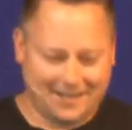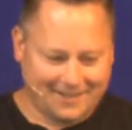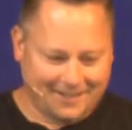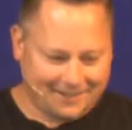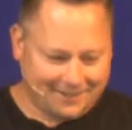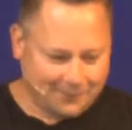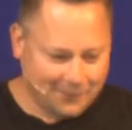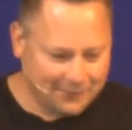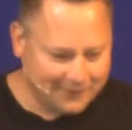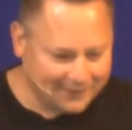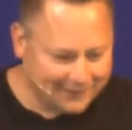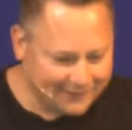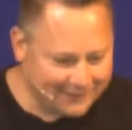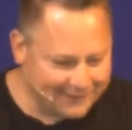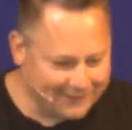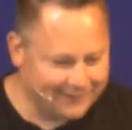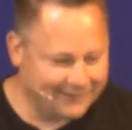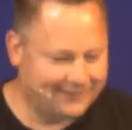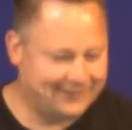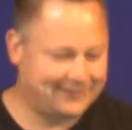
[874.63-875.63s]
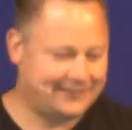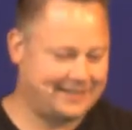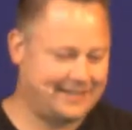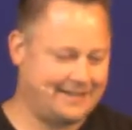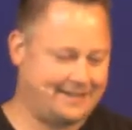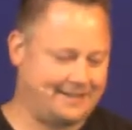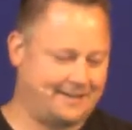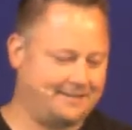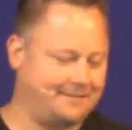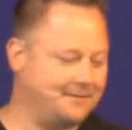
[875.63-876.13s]
It wasn't
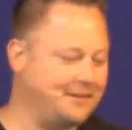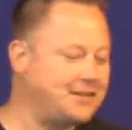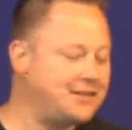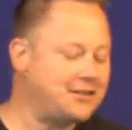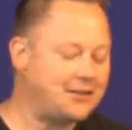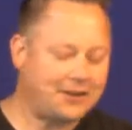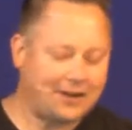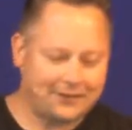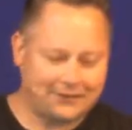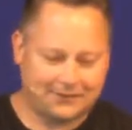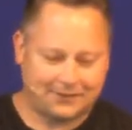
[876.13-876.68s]
sincere. Look across,